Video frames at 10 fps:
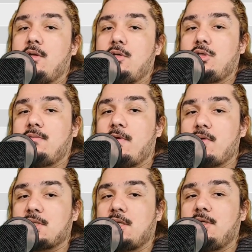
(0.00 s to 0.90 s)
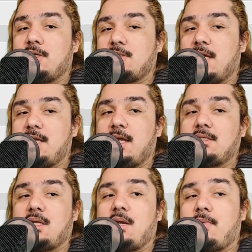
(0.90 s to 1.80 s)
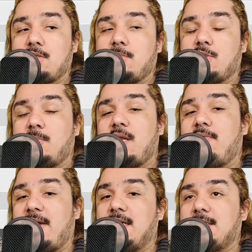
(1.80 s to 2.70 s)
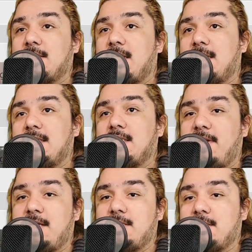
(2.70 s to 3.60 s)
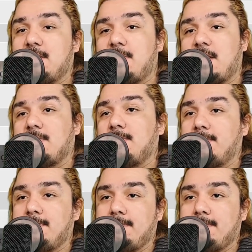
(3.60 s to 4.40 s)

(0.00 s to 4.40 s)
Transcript: You should focus on your assigned case and brainstorm as many advantages and disadvantages as possible.